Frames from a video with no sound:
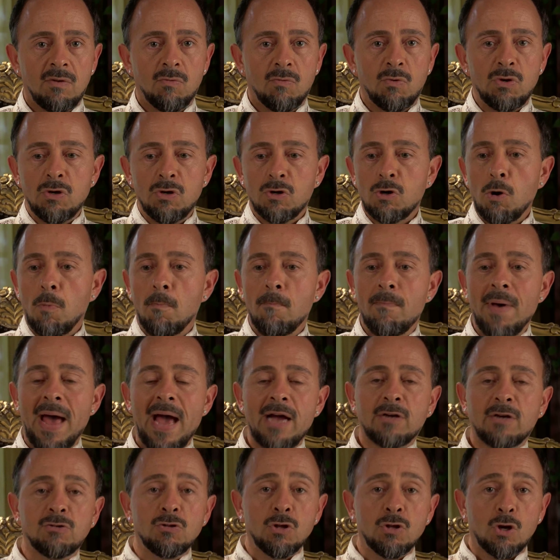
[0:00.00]
when you go
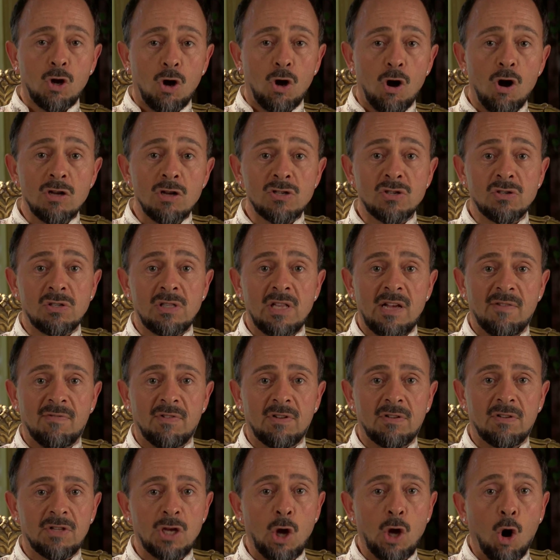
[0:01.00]
back to the causal
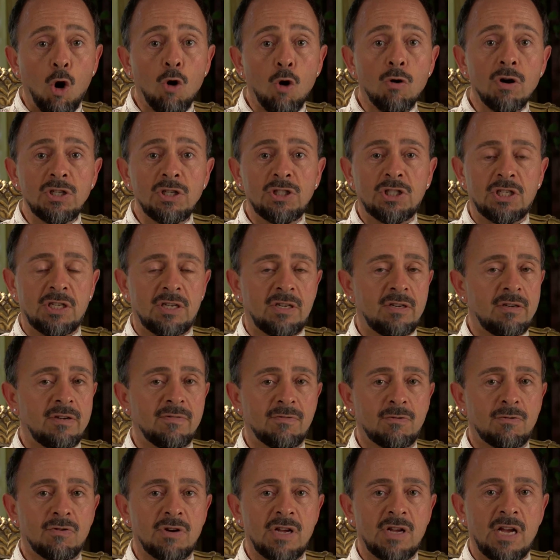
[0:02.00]
level, the origin
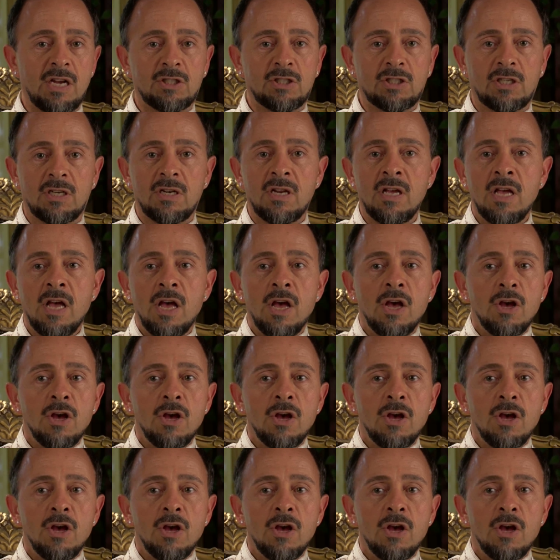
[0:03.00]
of creation,